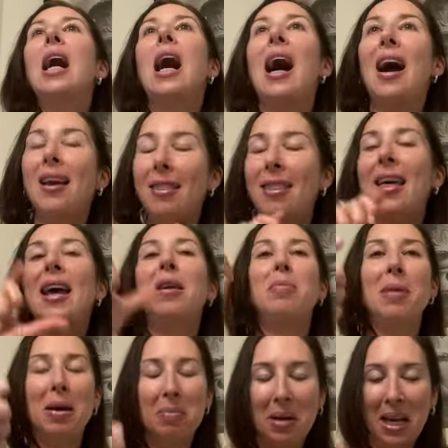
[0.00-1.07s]
I then
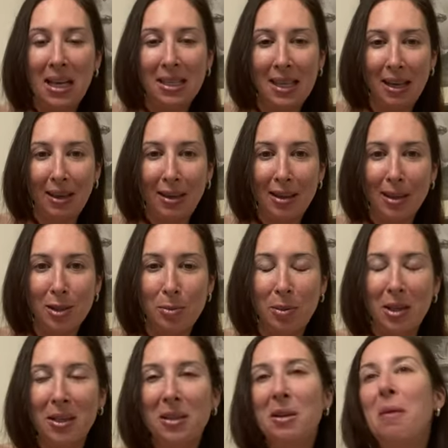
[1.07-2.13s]
met my Italian
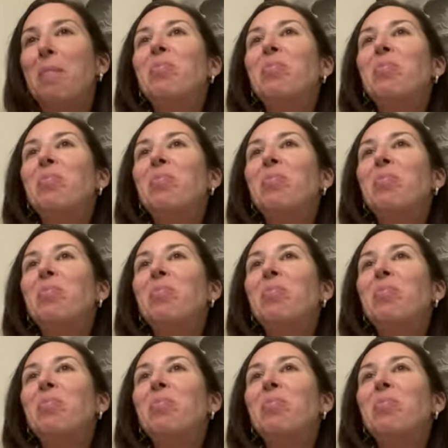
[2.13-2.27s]
husband.